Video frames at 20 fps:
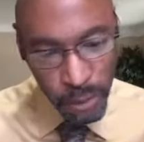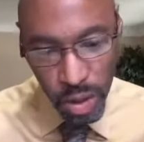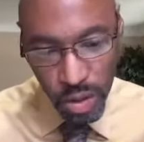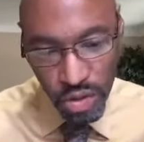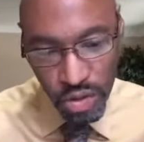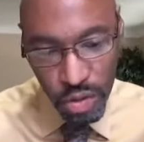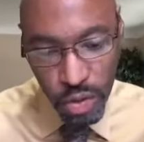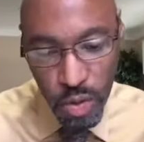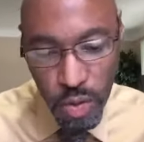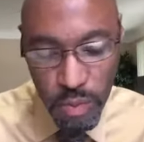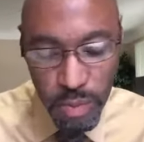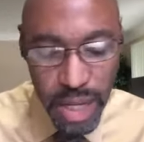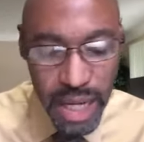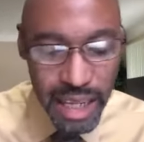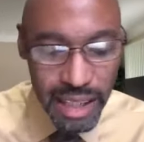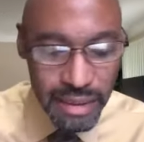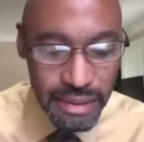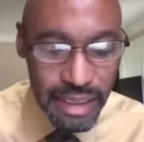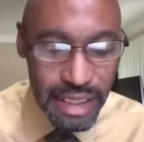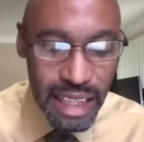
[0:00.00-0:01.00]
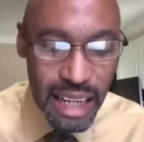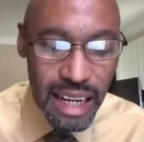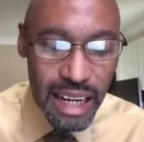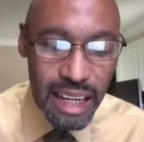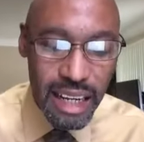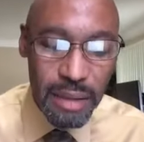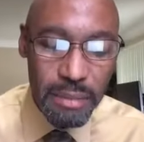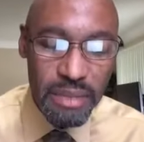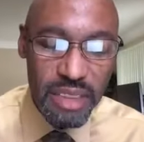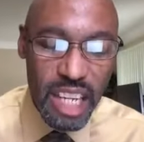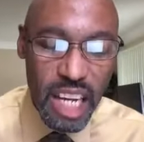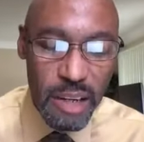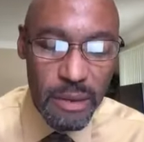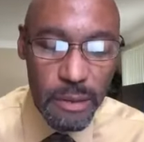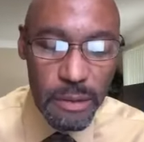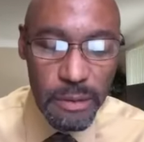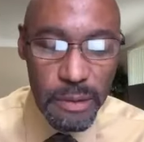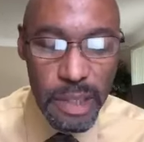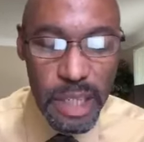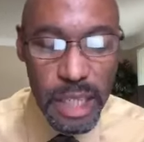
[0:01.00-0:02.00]
True man of God. I'm
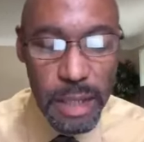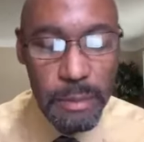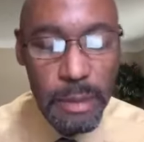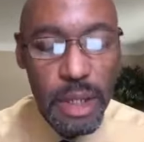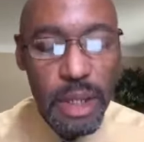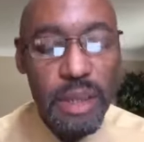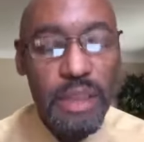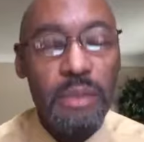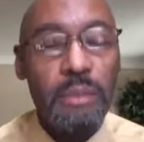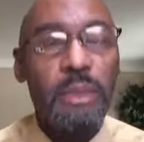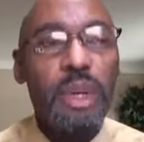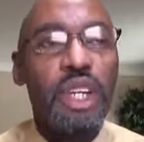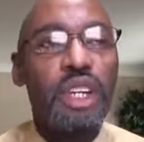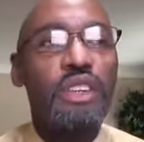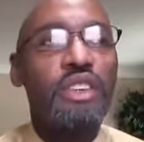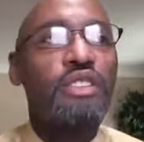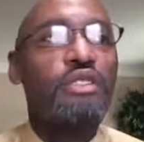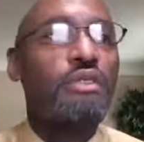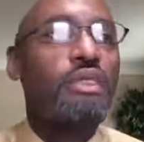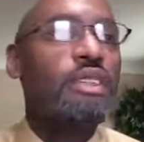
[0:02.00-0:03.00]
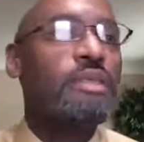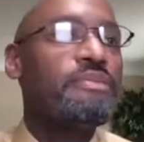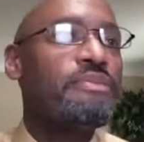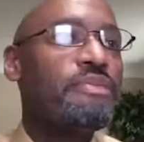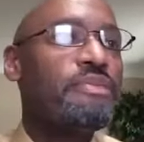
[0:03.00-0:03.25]
thankful for him and his ministry.